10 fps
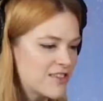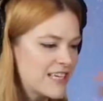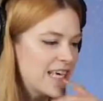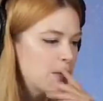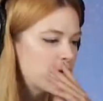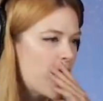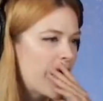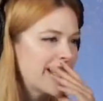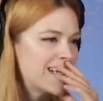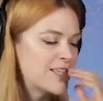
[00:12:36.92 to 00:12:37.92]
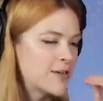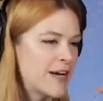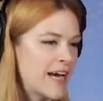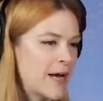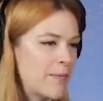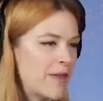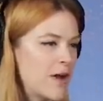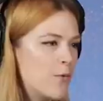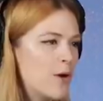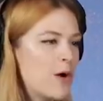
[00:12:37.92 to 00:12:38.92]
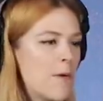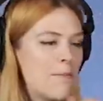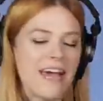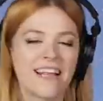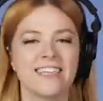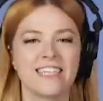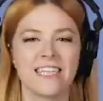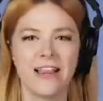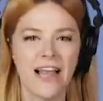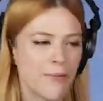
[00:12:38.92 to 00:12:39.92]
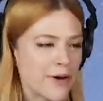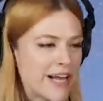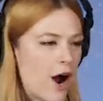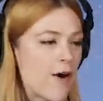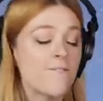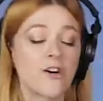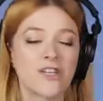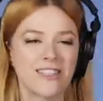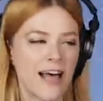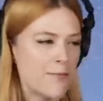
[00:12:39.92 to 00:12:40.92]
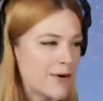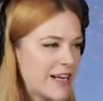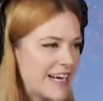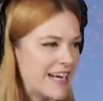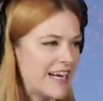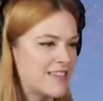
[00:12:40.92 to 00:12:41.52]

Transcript: Just keep talking to him. We will make this celebrity our first celebrity